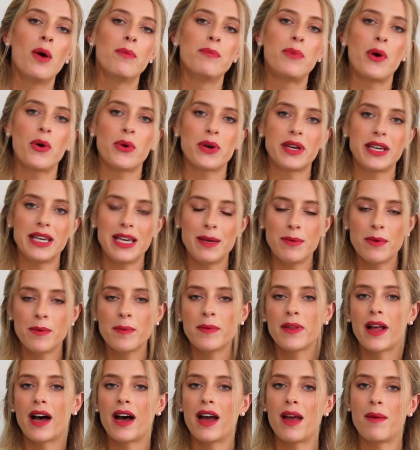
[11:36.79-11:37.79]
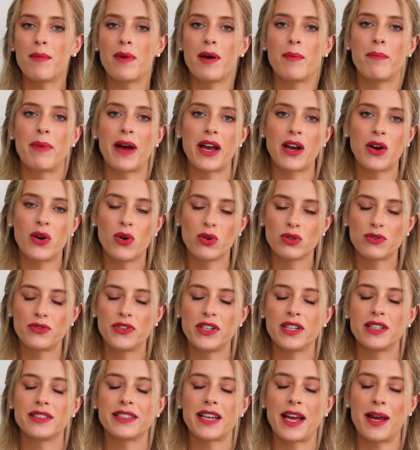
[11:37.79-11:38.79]
Bohemian Lime by
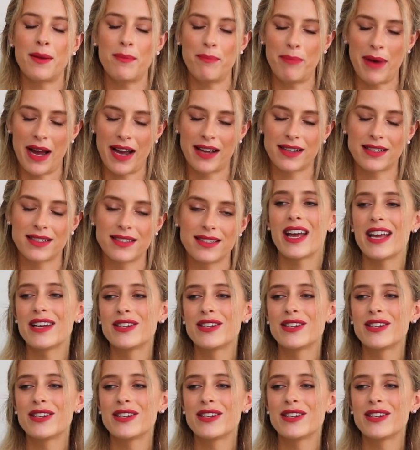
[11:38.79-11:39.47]
Goldfield and Banks.